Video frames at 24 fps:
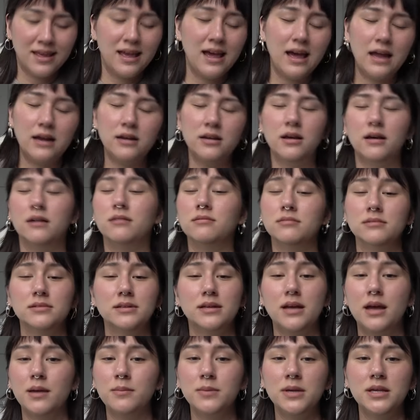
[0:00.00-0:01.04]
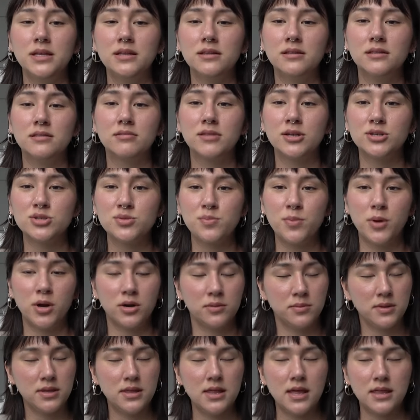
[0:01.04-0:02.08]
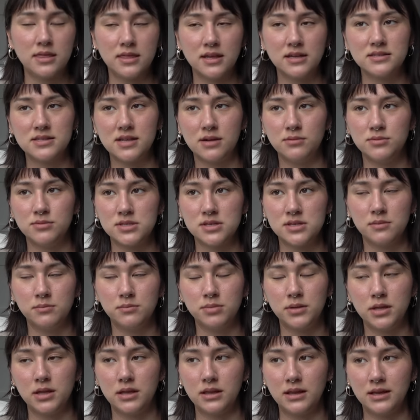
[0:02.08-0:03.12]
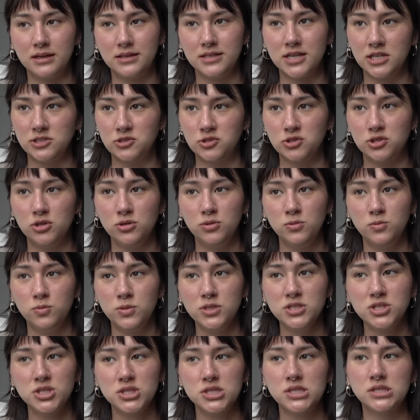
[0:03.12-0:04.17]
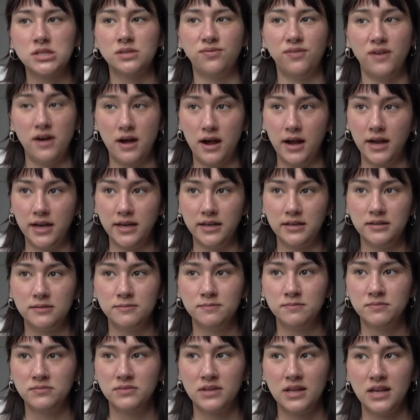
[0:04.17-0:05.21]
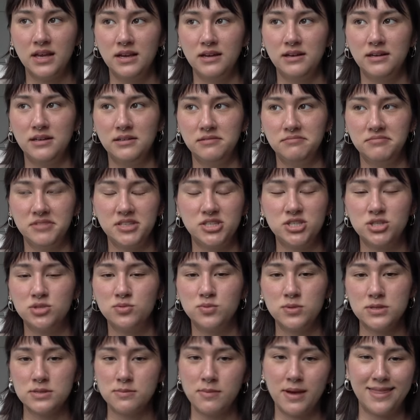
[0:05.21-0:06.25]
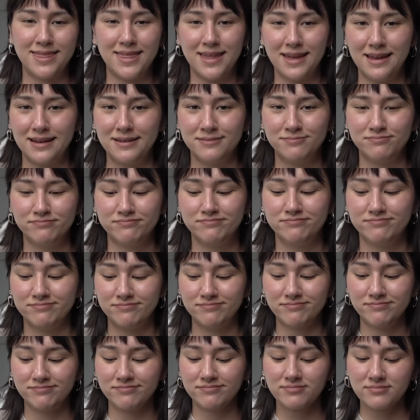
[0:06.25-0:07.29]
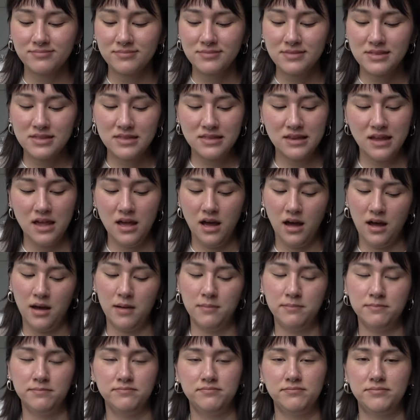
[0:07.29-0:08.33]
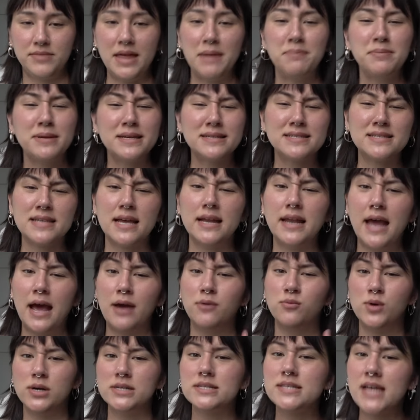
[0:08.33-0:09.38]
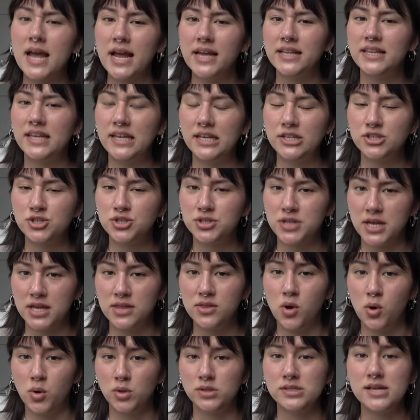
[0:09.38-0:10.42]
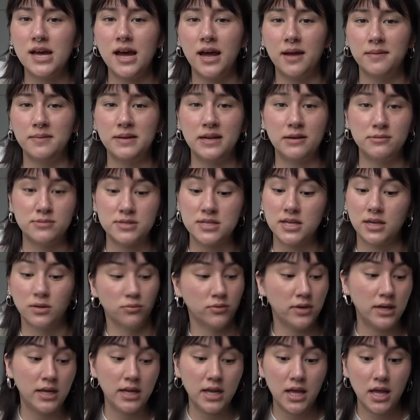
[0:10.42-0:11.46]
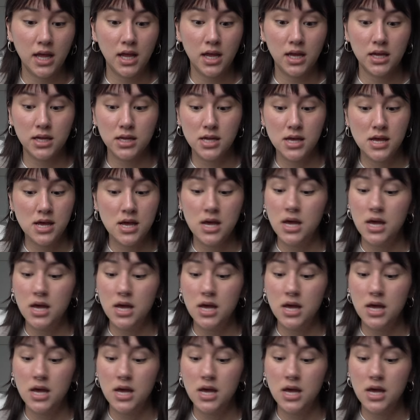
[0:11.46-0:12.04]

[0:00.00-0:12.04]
I don't know. I mean, there's a part of me that thinks that was completely intentional, which is fine it just wasn't my thing. Um, that being said, I was highly entertained the whole time and I was like reading,